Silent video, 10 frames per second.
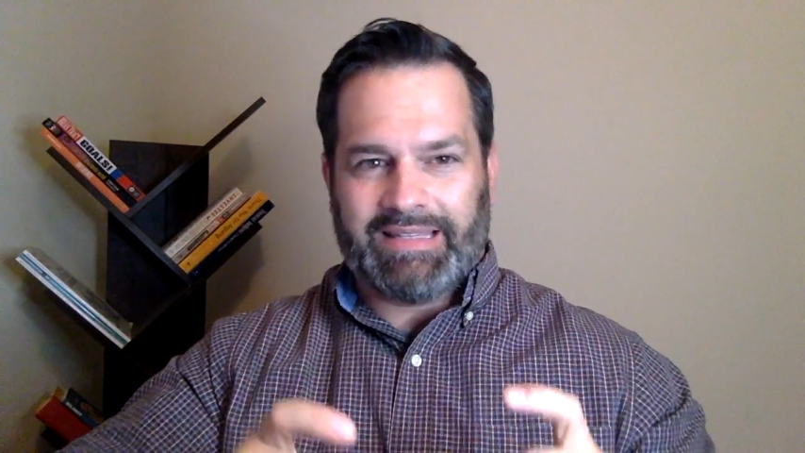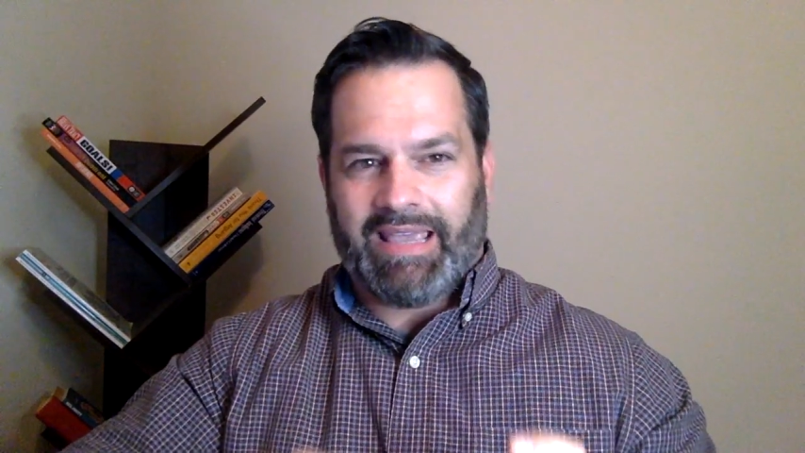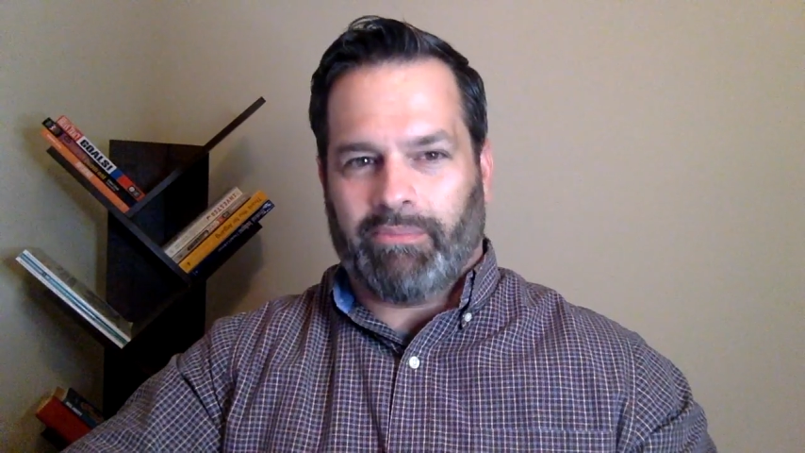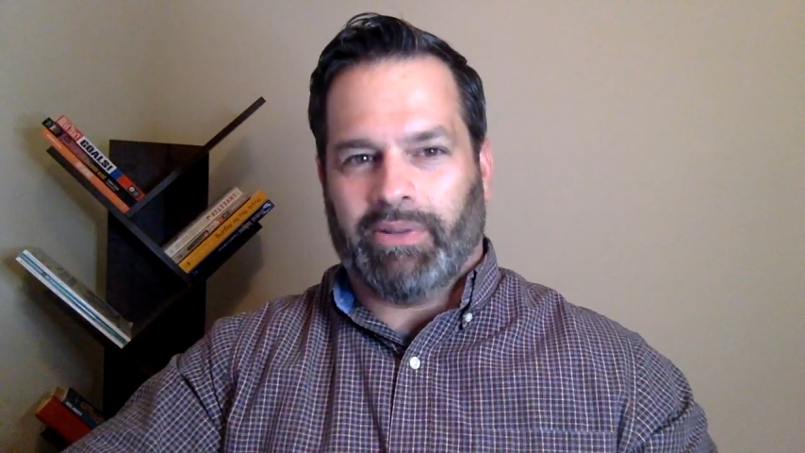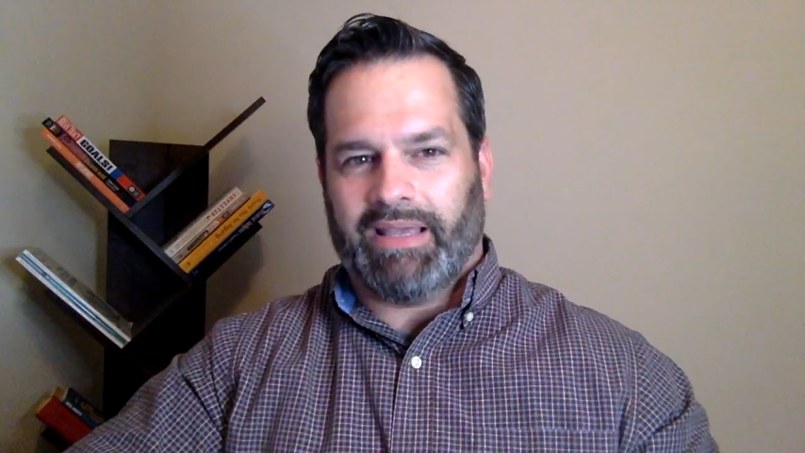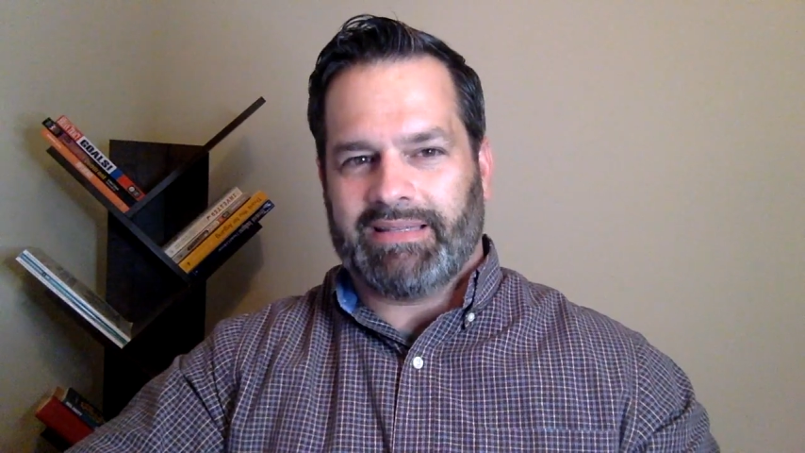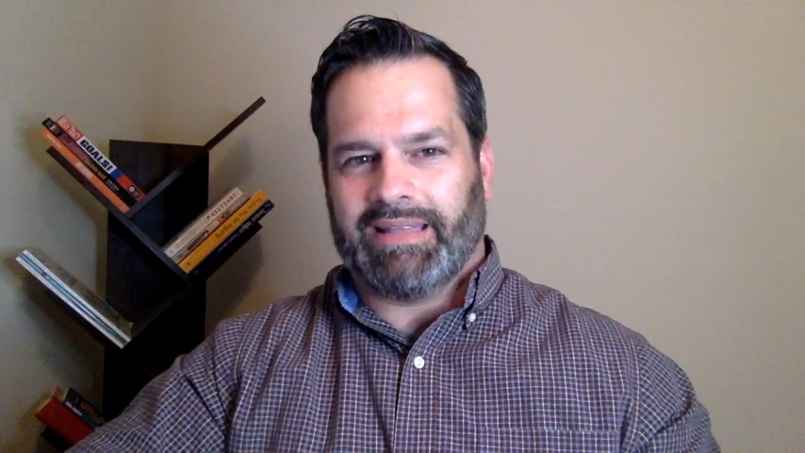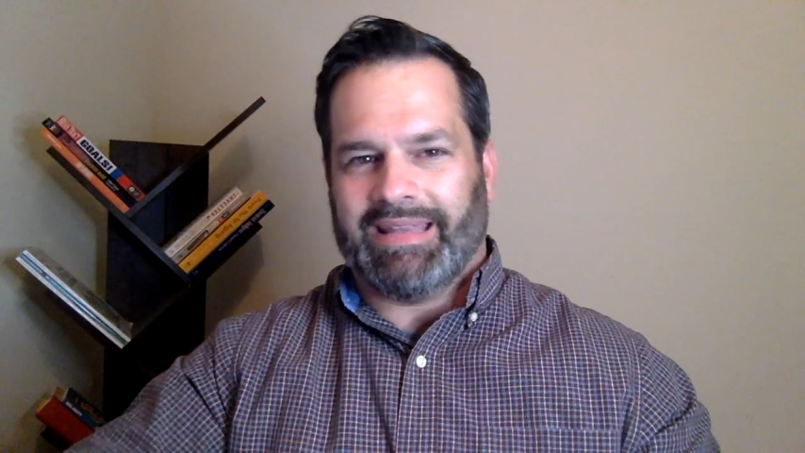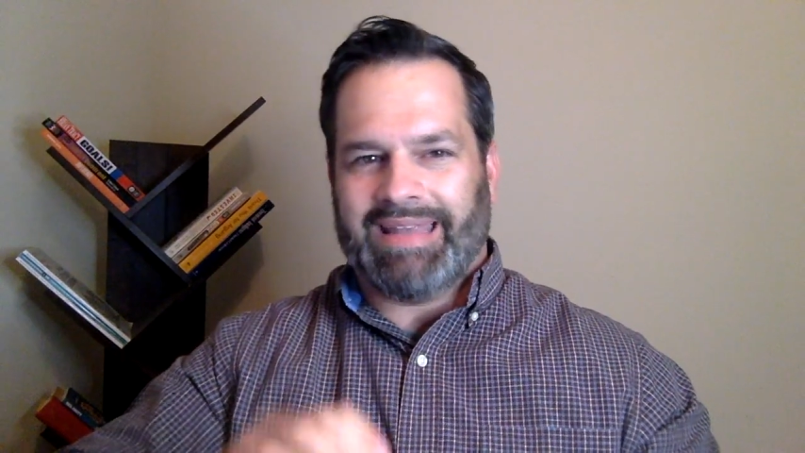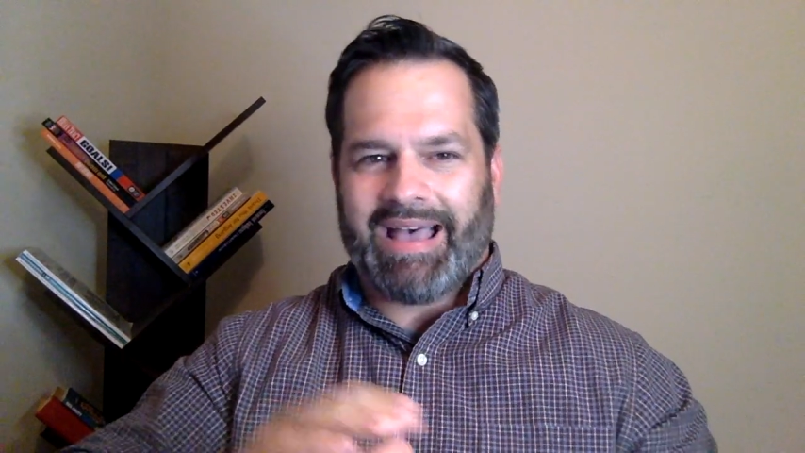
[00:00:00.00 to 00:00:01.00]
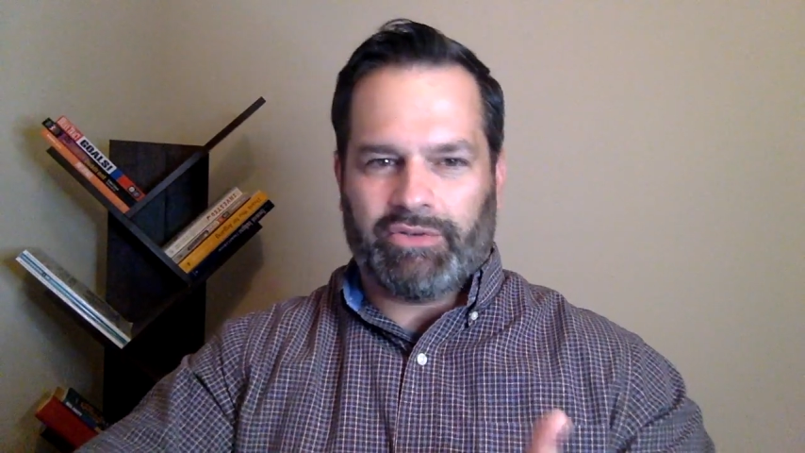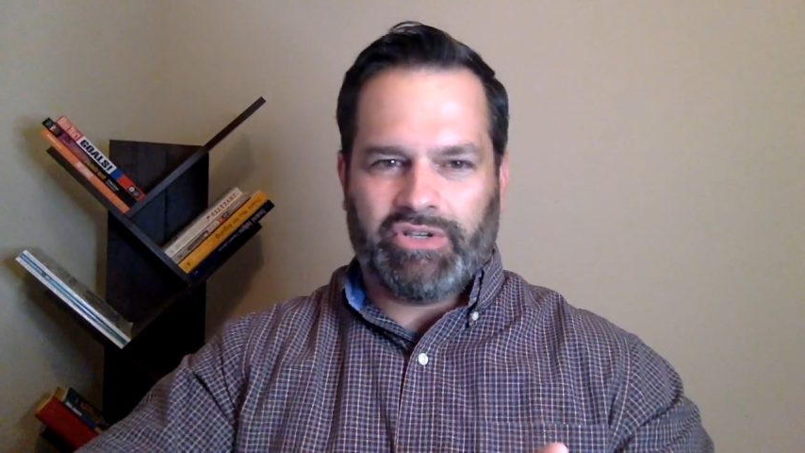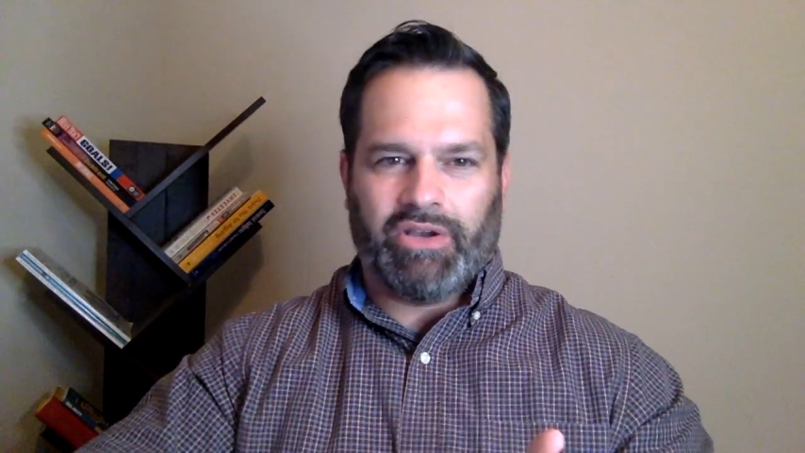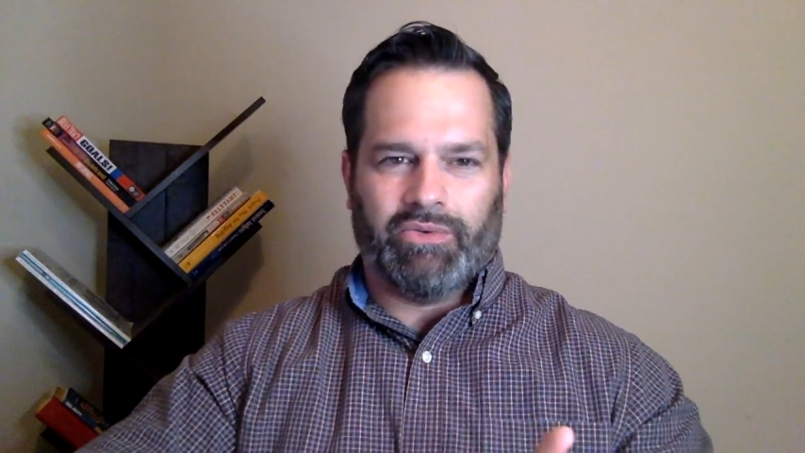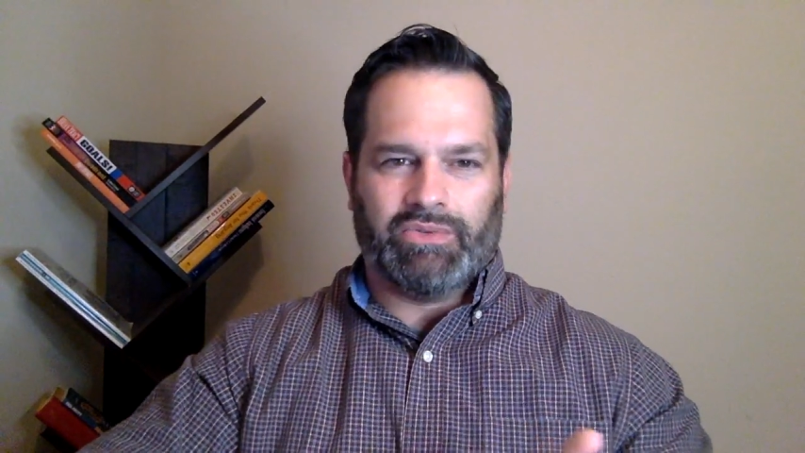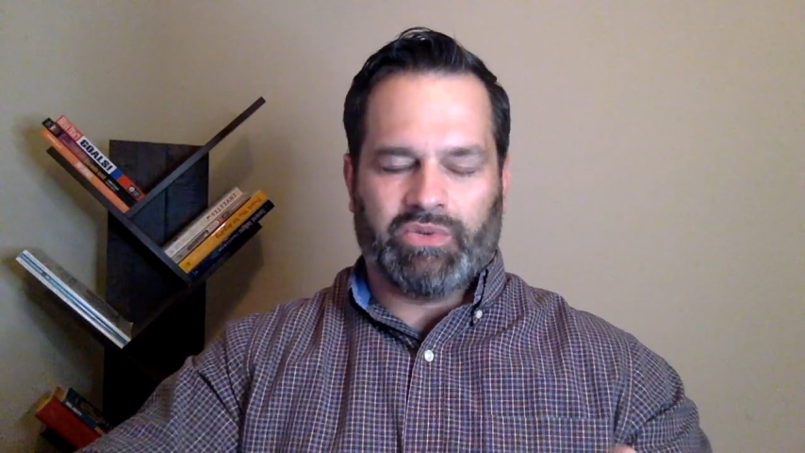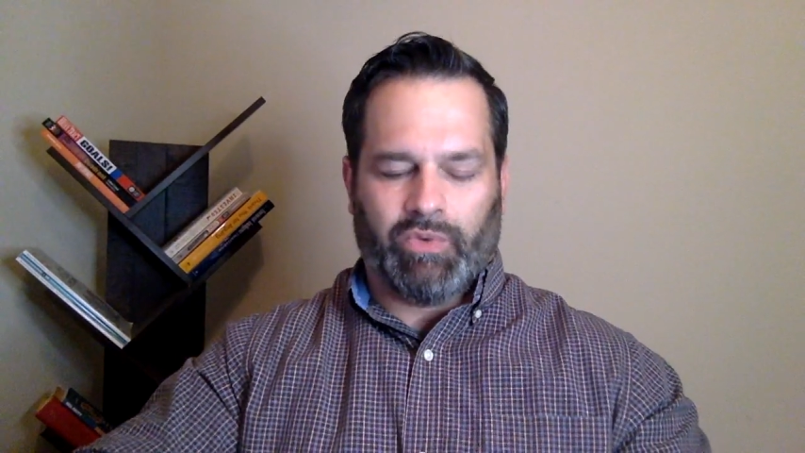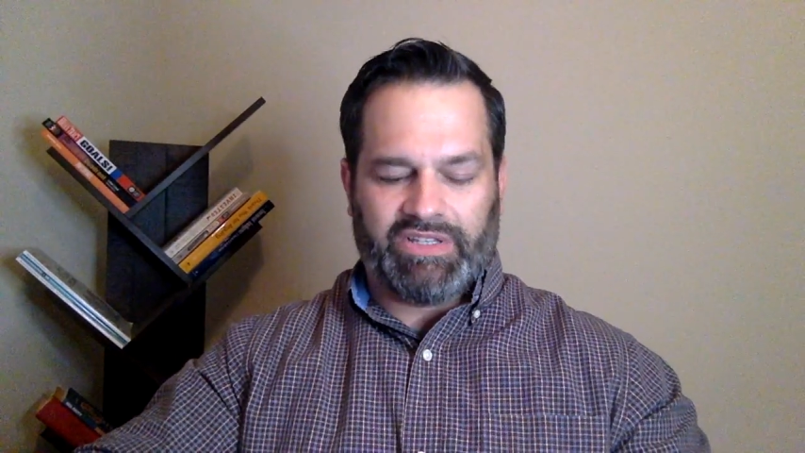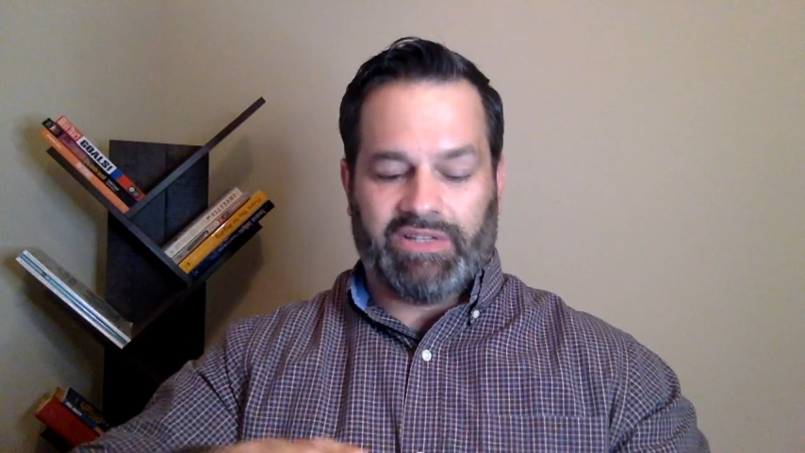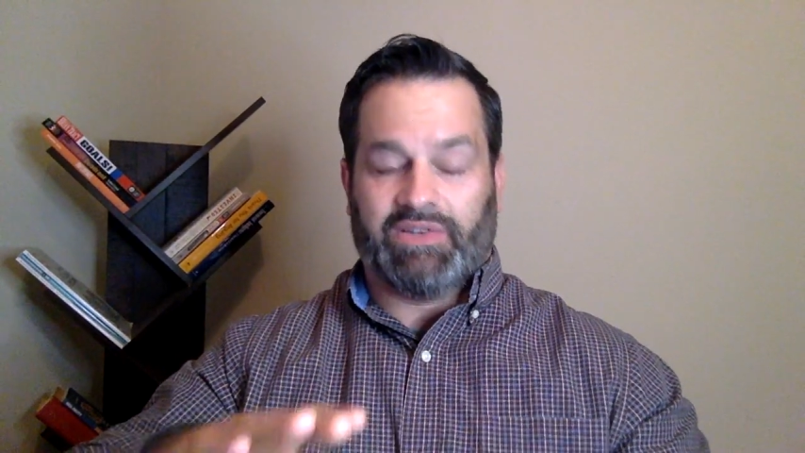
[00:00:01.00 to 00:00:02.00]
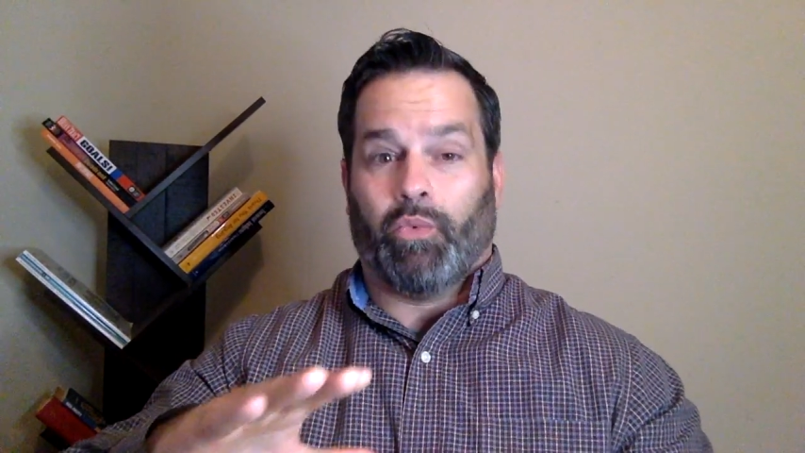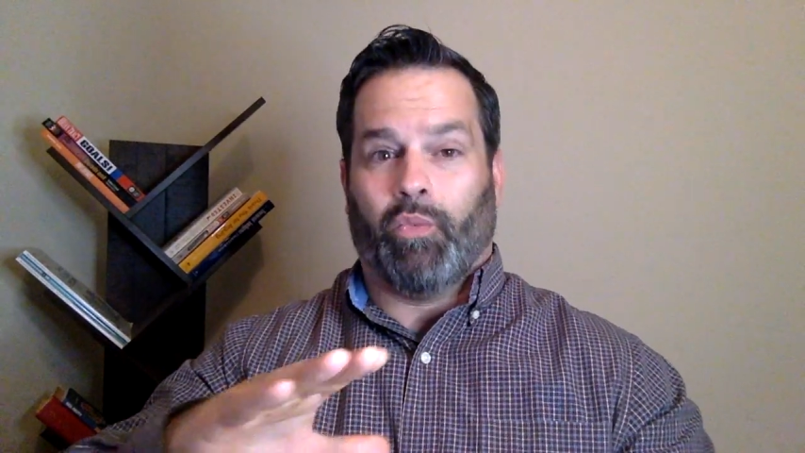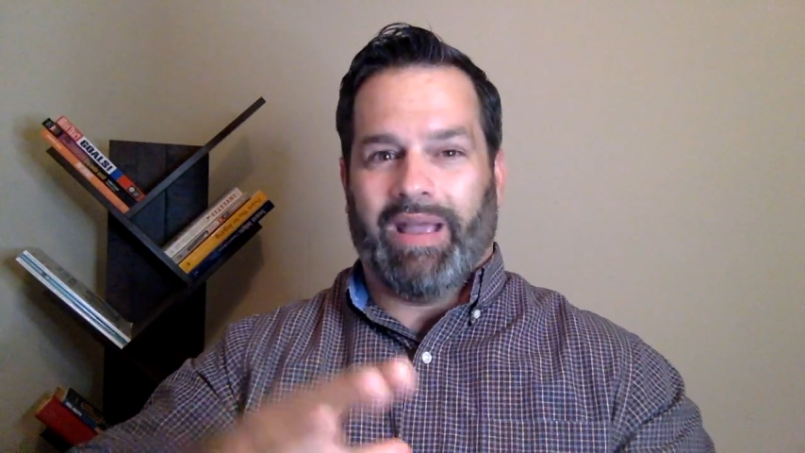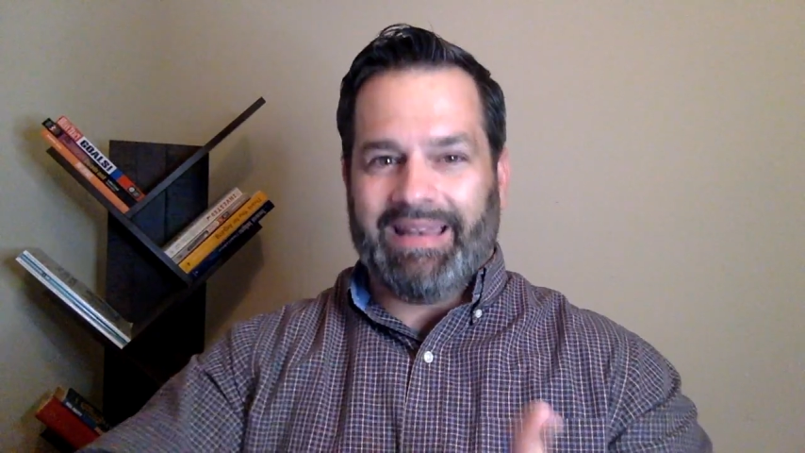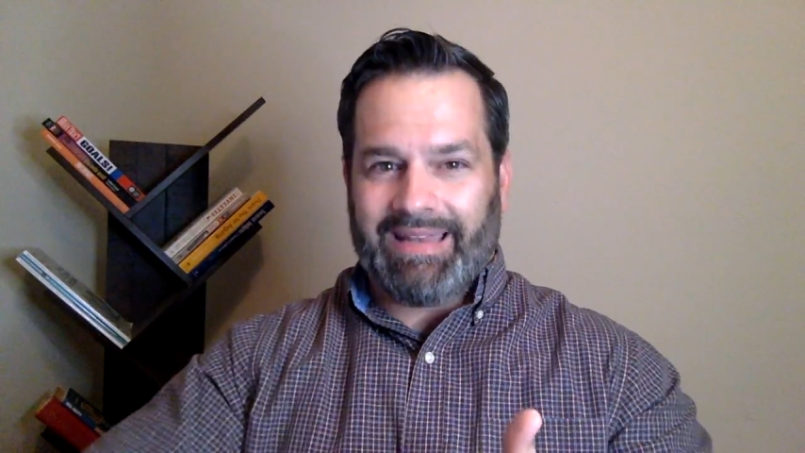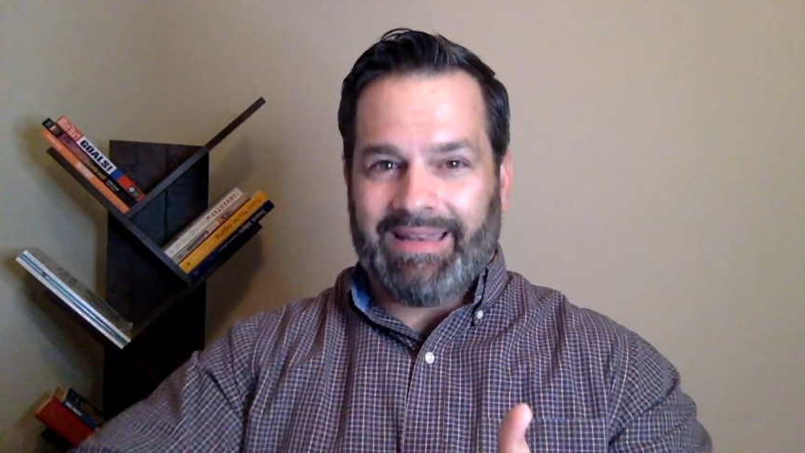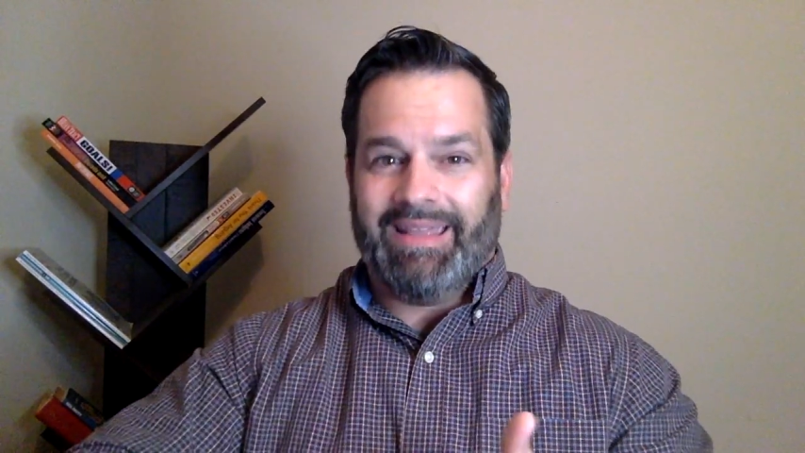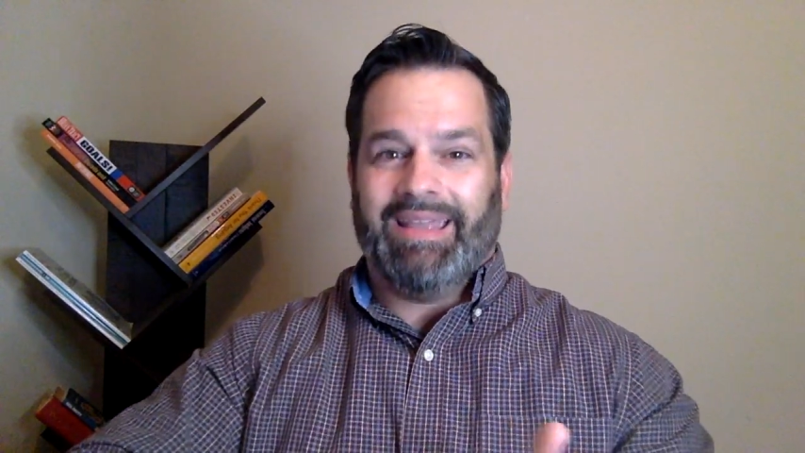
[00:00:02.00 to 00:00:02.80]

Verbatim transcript: take place in the Dow Jones, which is a weighted